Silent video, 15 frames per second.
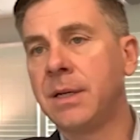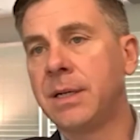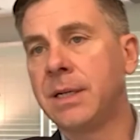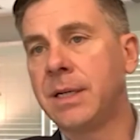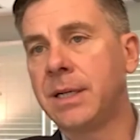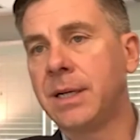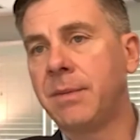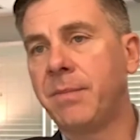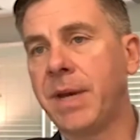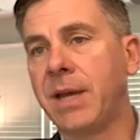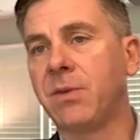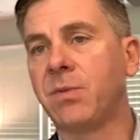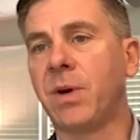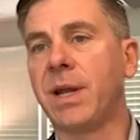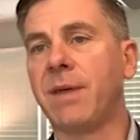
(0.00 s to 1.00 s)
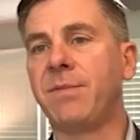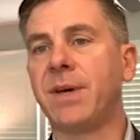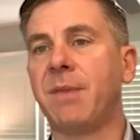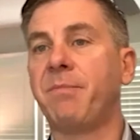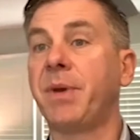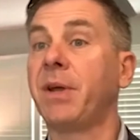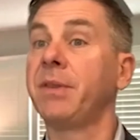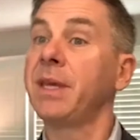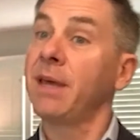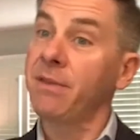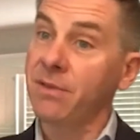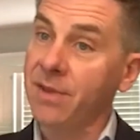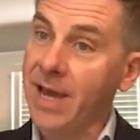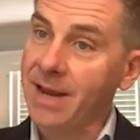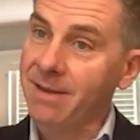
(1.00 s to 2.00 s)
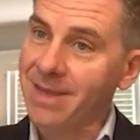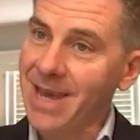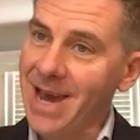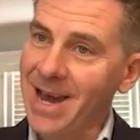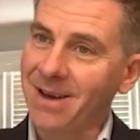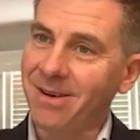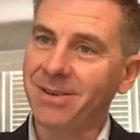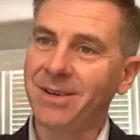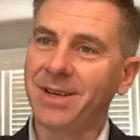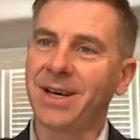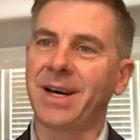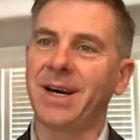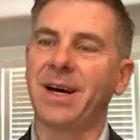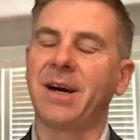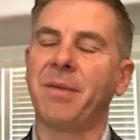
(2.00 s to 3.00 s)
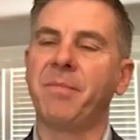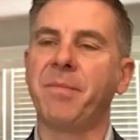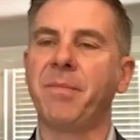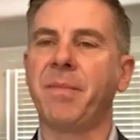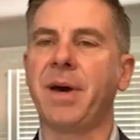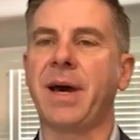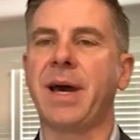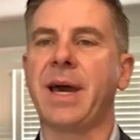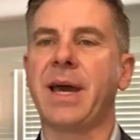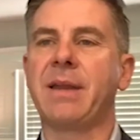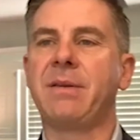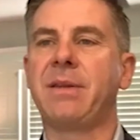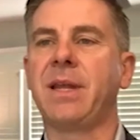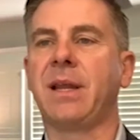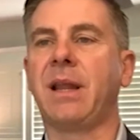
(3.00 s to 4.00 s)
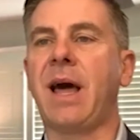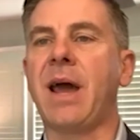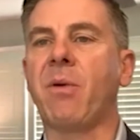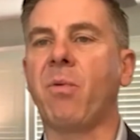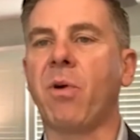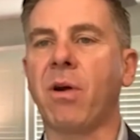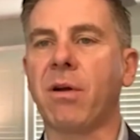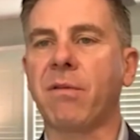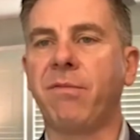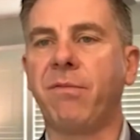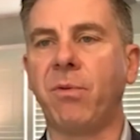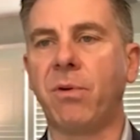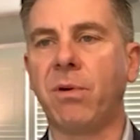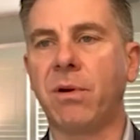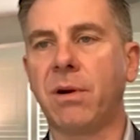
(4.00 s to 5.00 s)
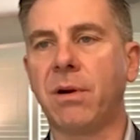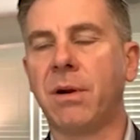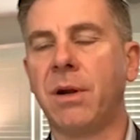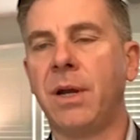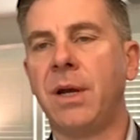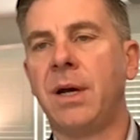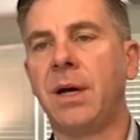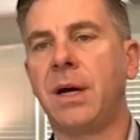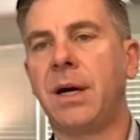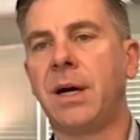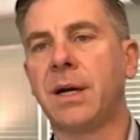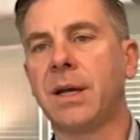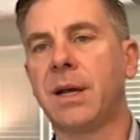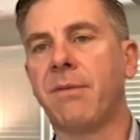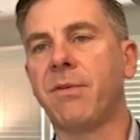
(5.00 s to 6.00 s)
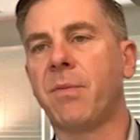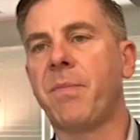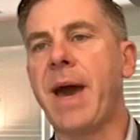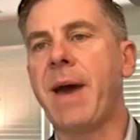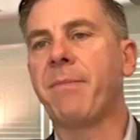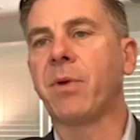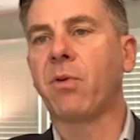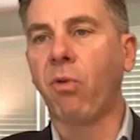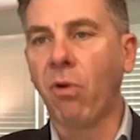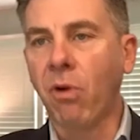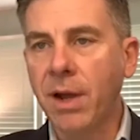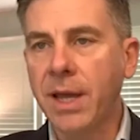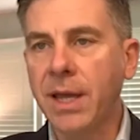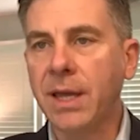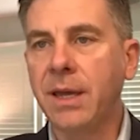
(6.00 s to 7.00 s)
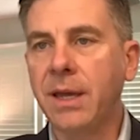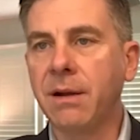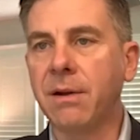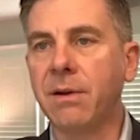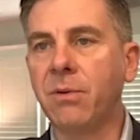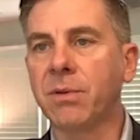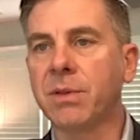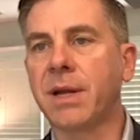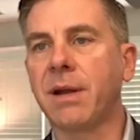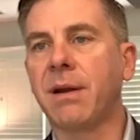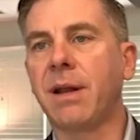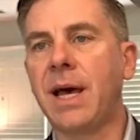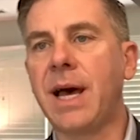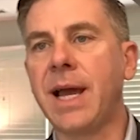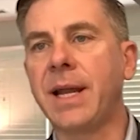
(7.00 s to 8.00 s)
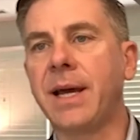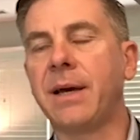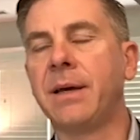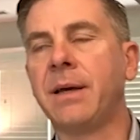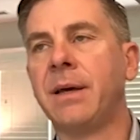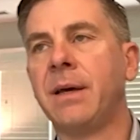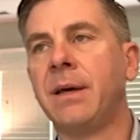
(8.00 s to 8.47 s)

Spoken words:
Antjuan have done. But on the other side of the aisle, I did a lot of work for Governor Pat McCrory here in North Carolina.